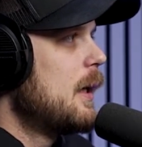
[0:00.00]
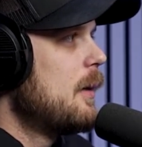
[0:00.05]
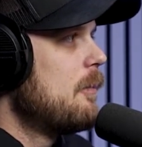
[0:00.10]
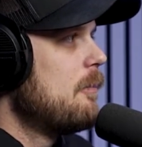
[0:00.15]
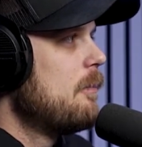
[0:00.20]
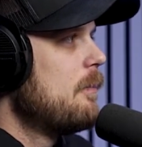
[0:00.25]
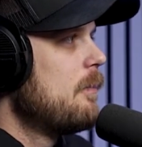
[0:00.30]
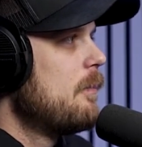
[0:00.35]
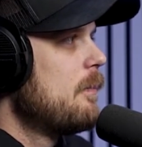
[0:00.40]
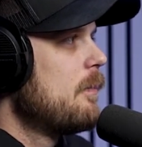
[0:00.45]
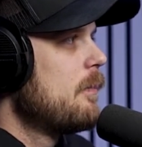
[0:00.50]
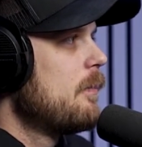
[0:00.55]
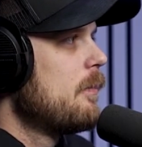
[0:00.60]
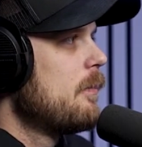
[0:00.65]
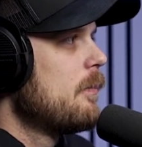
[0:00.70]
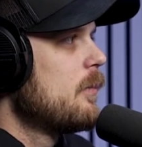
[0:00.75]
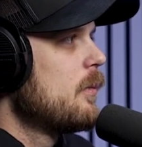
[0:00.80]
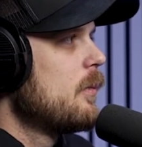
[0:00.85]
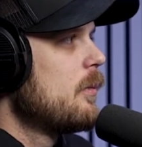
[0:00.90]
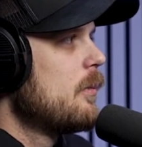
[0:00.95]

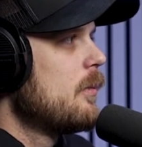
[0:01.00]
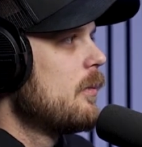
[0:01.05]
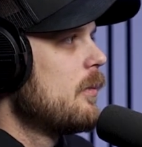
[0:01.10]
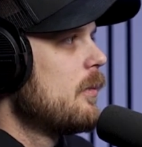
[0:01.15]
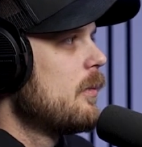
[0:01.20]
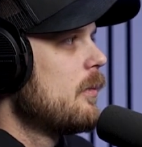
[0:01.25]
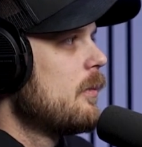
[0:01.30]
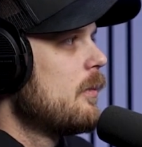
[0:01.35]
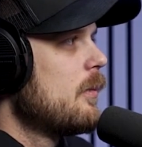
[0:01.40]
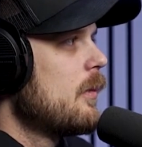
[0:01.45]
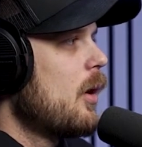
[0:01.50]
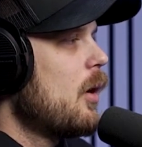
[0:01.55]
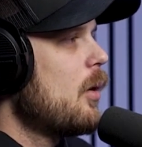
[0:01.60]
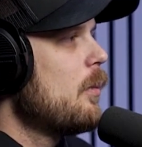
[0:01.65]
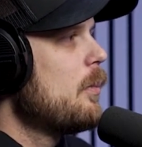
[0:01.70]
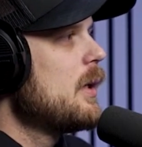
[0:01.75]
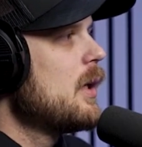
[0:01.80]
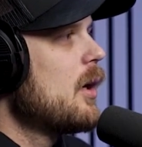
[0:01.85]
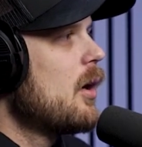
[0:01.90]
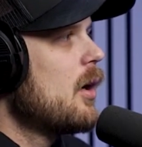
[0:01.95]

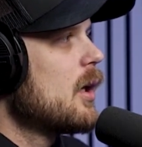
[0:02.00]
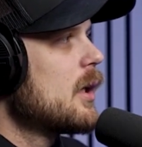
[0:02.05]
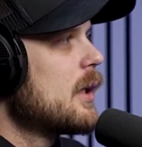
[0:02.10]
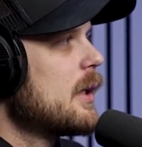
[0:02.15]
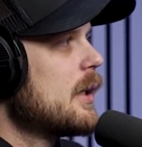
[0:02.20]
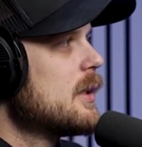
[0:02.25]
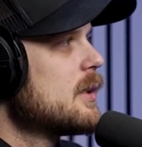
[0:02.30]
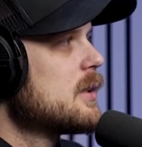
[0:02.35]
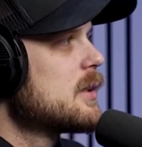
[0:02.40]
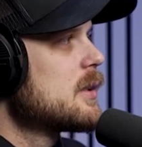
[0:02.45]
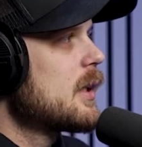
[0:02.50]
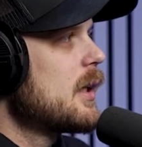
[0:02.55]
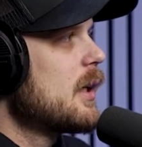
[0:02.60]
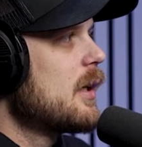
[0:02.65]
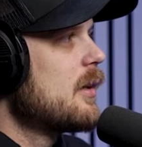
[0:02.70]
I'll be honest